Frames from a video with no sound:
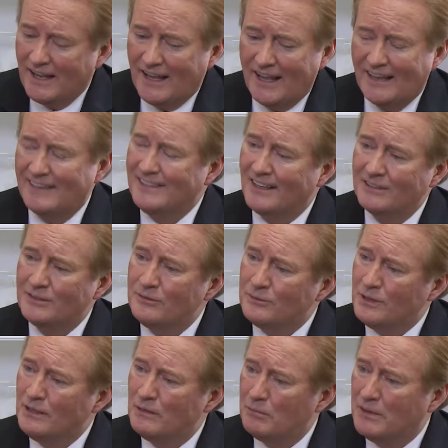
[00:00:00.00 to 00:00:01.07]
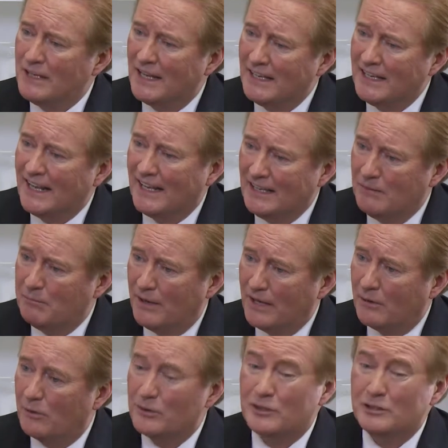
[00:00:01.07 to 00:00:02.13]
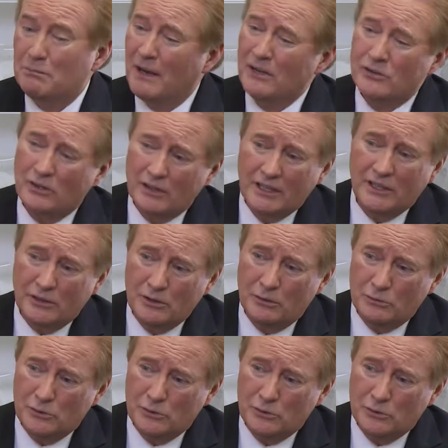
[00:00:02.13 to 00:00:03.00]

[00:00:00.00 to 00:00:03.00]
And it doesn't seem to be getting any better, especially in New